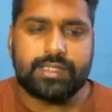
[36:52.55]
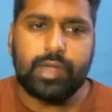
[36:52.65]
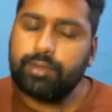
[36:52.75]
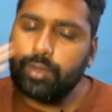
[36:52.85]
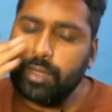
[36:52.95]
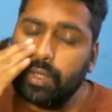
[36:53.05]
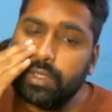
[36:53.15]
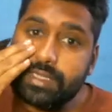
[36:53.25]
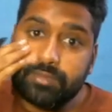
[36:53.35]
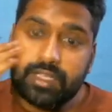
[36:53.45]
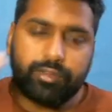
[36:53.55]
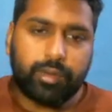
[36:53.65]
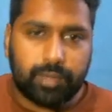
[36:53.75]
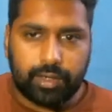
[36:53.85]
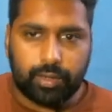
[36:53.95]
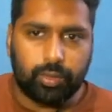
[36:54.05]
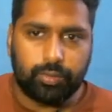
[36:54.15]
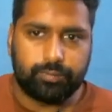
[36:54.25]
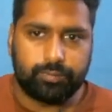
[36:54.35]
so you have to recall something from trigo.